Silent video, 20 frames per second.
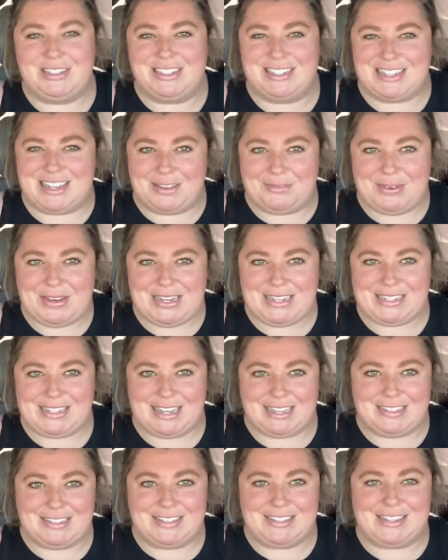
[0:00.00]
Does that make
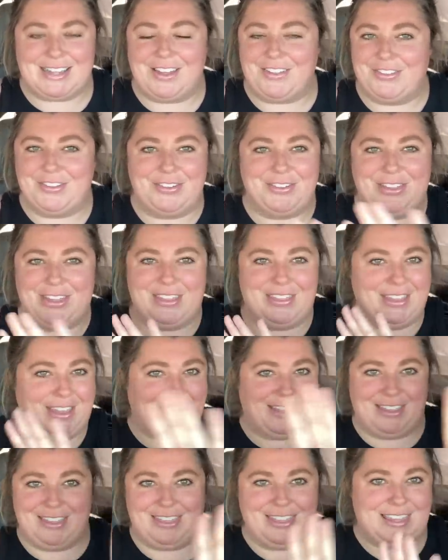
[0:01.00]
sense? Other than
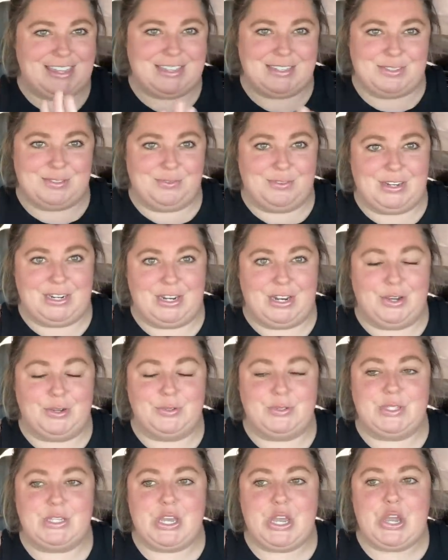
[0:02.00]
like these
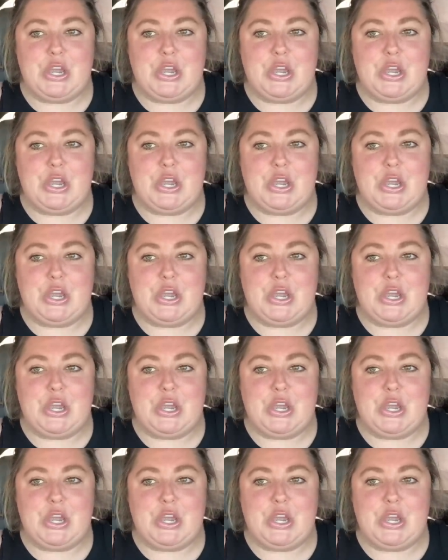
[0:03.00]
videos.